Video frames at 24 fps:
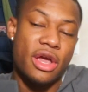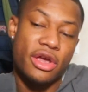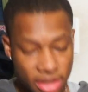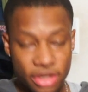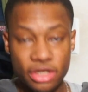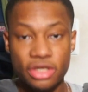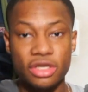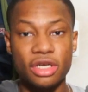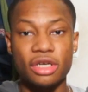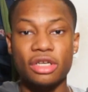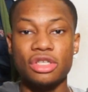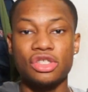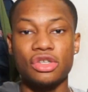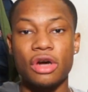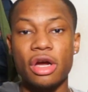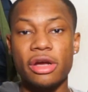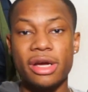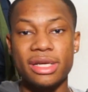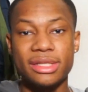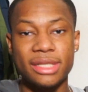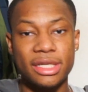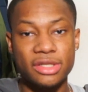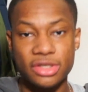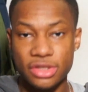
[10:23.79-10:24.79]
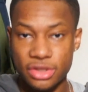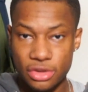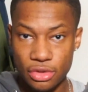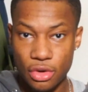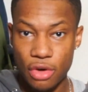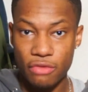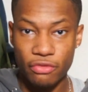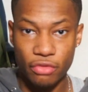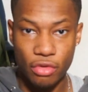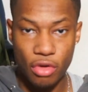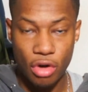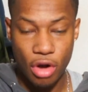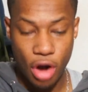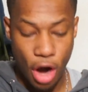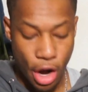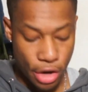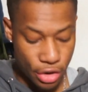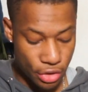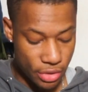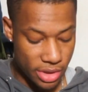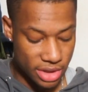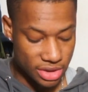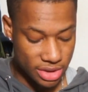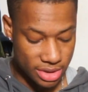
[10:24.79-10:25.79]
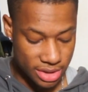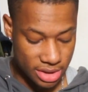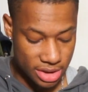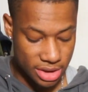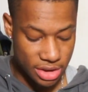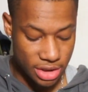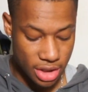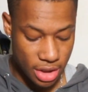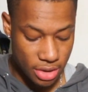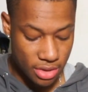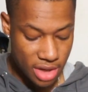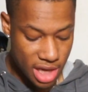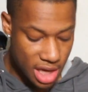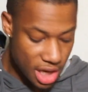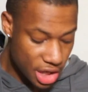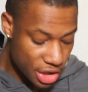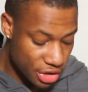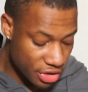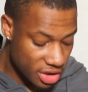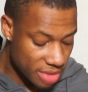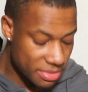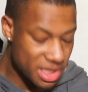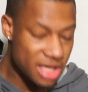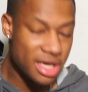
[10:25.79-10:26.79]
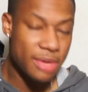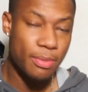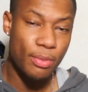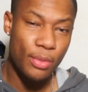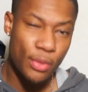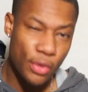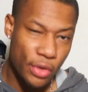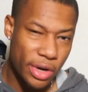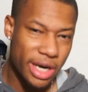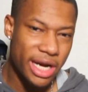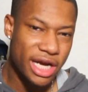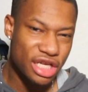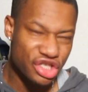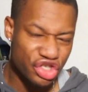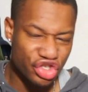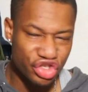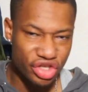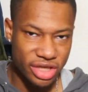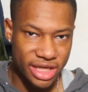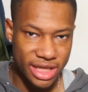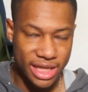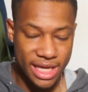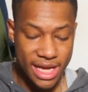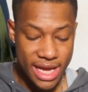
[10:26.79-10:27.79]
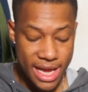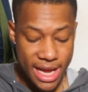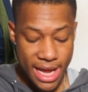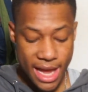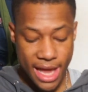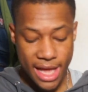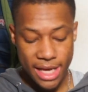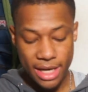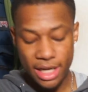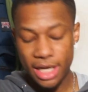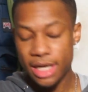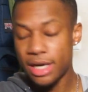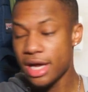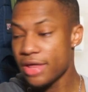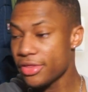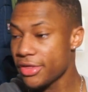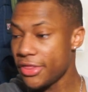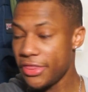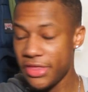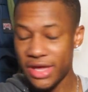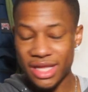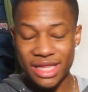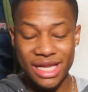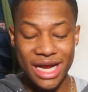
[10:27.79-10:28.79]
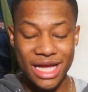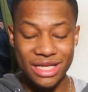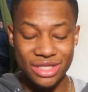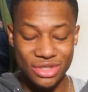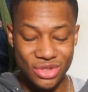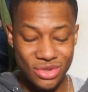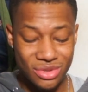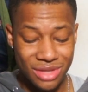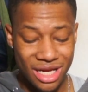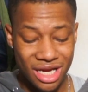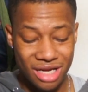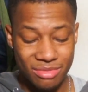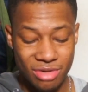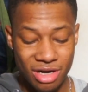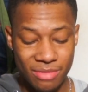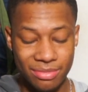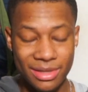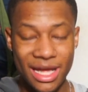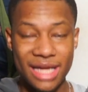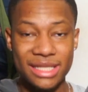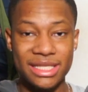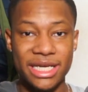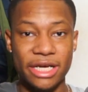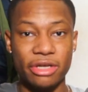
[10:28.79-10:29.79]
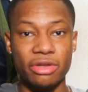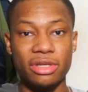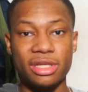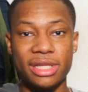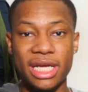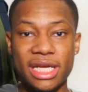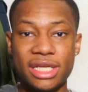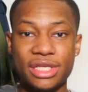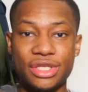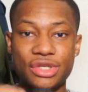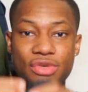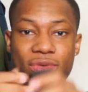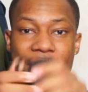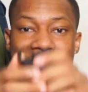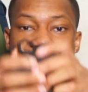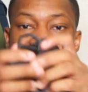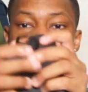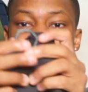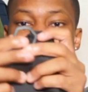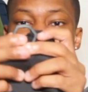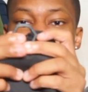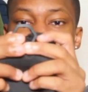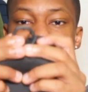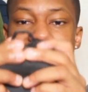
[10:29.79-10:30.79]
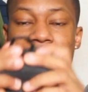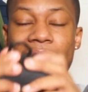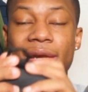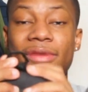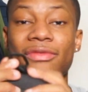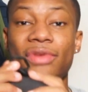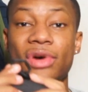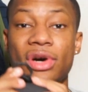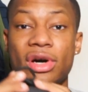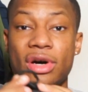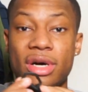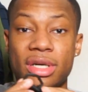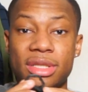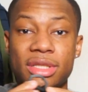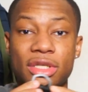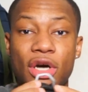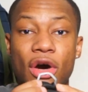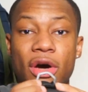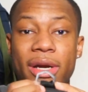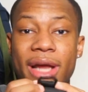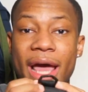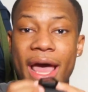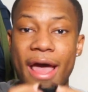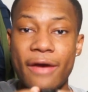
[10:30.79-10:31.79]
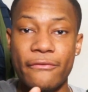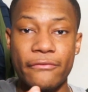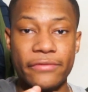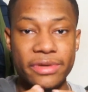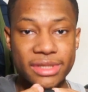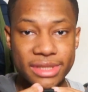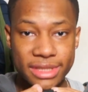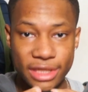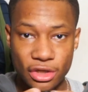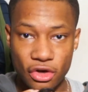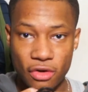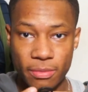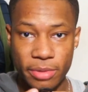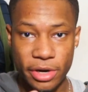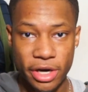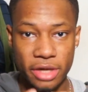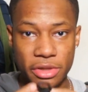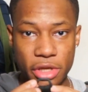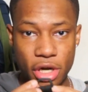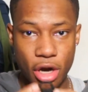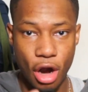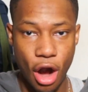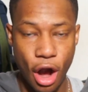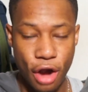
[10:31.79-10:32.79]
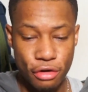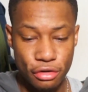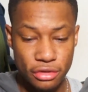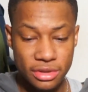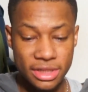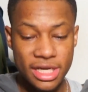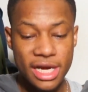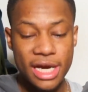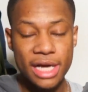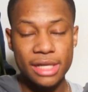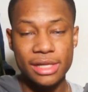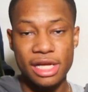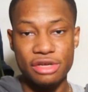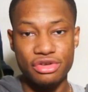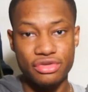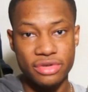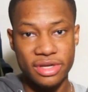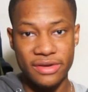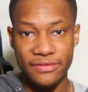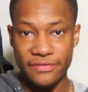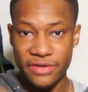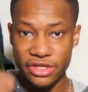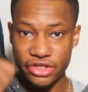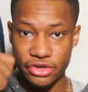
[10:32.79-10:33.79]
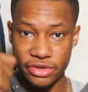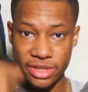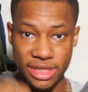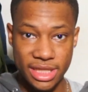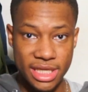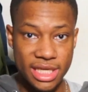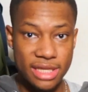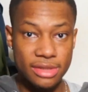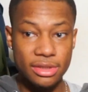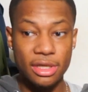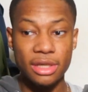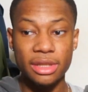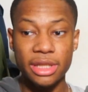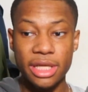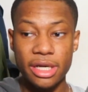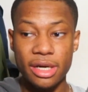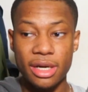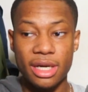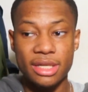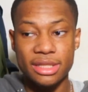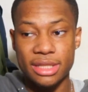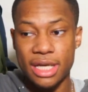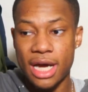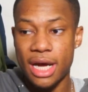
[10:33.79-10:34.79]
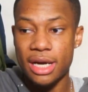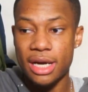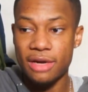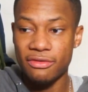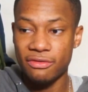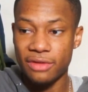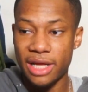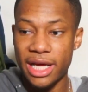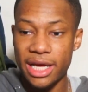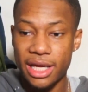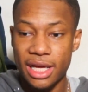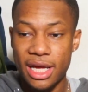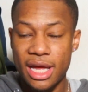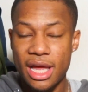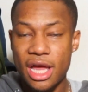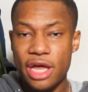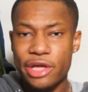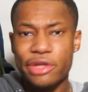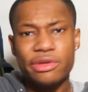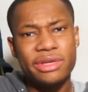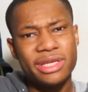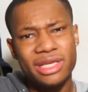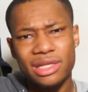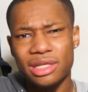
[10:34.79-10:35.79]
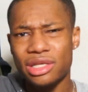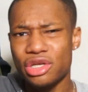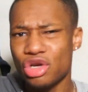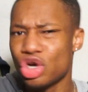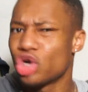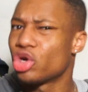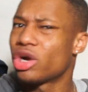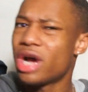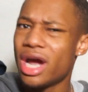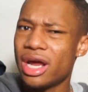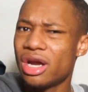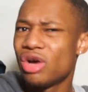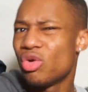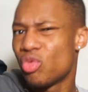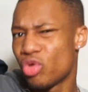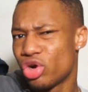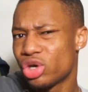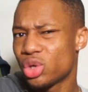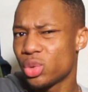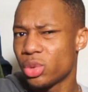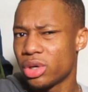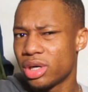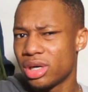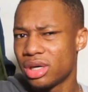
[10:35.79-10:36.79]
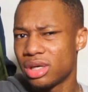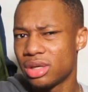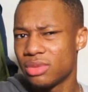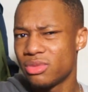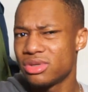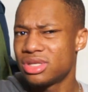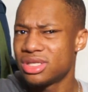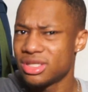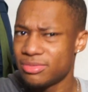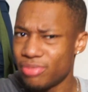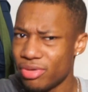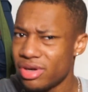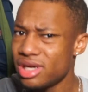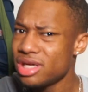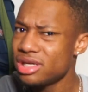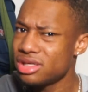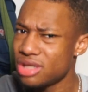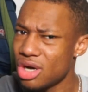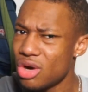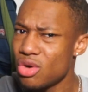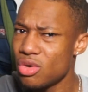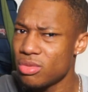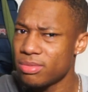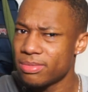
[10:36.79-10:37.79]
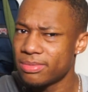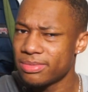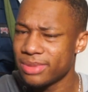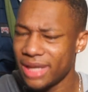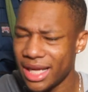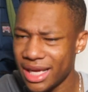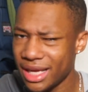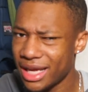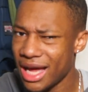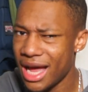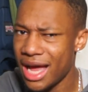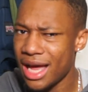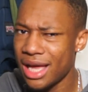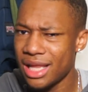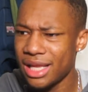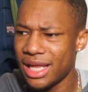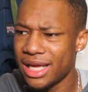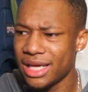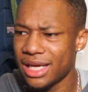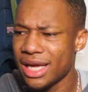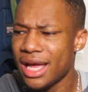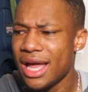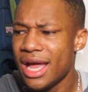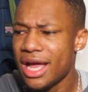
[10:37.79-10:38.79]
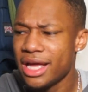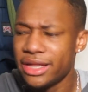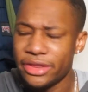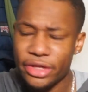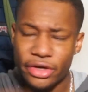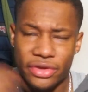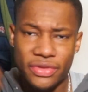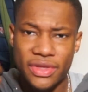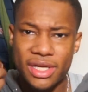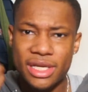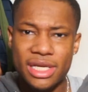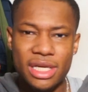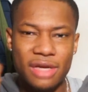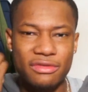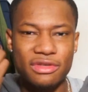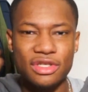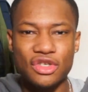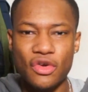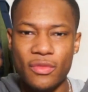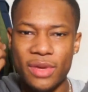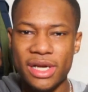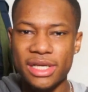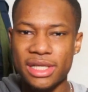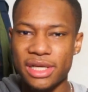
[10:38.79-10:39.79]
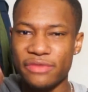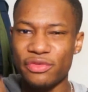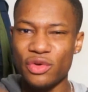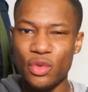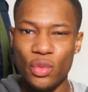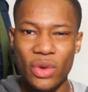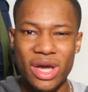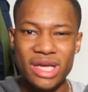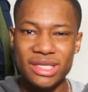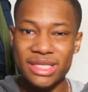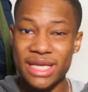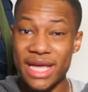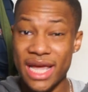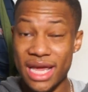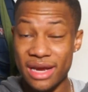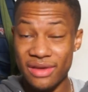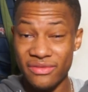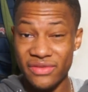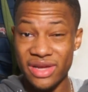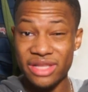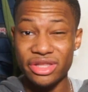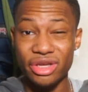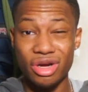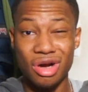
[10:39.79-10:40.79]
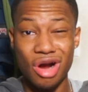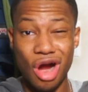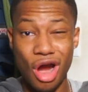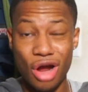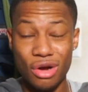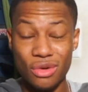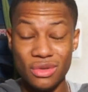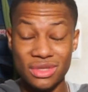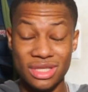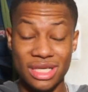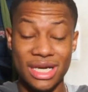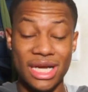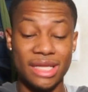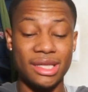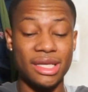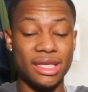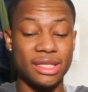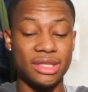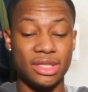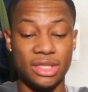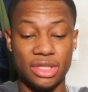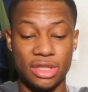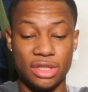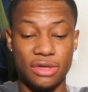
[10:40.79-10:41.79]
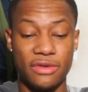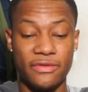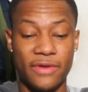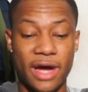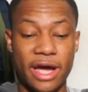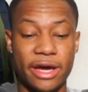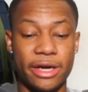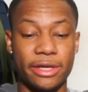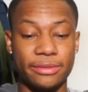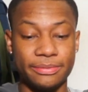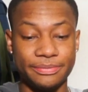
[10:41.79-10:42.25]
You're just gonna draw your attention to the overall cargo, and just, you know, you're gonna be more interested in. And another thing that I do like about BLACKTAILOR, they do have these kind of hooks on every single pair of their cargos that you can fit your keys on there. It's kind of like utility or kind of workwear, which is pretty dope. Like, they're thinking of so many different ways to innovate their cargos, and I think it's just so fire.